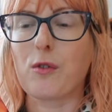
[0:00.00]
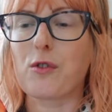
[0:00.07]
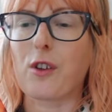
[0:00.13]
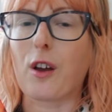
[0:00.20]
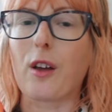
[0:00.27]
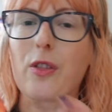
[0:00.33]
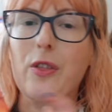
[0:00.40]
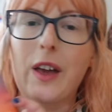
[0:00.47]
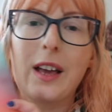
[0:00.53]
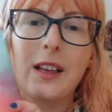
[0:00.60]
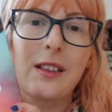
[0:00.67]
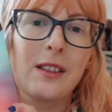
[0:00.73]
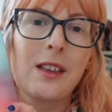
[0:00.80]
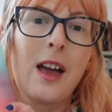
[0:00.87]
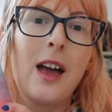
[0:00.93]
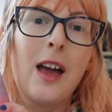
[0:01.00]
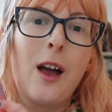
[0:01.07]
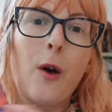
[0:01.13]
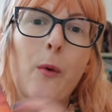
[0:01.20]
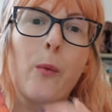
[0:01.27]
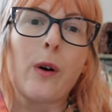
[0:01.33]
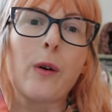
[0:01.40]
So this
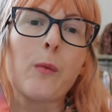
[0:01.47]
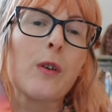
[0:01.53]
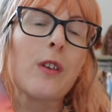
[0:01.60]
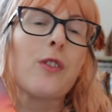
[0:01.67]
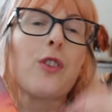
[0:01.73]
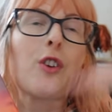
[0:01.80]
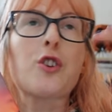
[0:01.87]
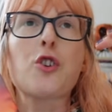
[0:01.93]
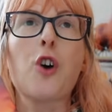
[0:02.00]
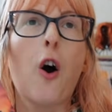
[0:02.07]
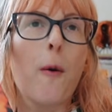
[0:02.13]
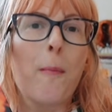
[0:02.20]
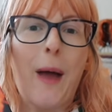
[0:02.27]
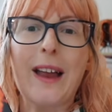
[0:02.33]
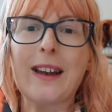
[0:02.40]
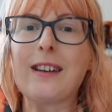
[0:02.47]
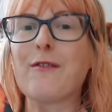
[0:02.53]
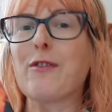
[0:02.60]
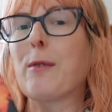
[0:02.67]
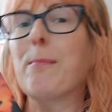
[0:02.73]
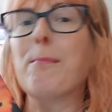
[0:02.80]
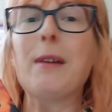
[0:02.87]
was the top end
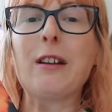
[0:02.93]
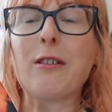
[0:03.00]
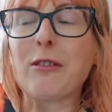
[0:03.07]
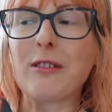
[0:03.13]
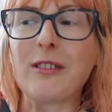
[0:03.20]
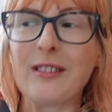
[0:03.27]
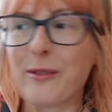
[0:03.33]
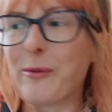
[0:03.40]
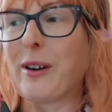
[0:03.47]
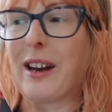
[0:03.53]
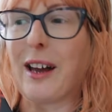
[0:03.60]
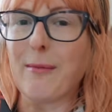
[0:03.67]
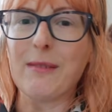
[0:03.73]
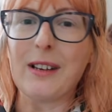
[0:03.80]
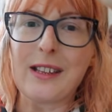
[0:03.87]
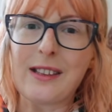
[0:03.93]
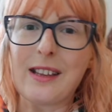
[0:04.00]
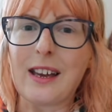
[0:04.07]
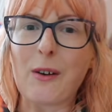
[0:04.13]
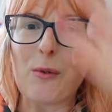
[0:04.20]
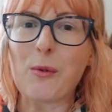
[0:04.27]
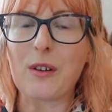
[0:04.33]
of the middle when I'm
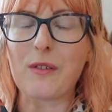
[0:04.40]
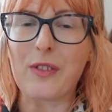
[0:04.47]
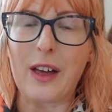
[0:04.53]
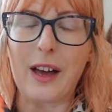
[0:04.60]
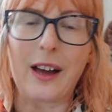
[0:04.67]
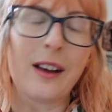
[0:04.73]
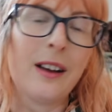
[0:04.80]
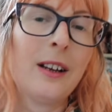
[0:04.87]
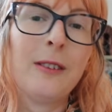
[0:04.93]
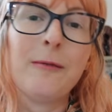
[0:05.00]
listing all of their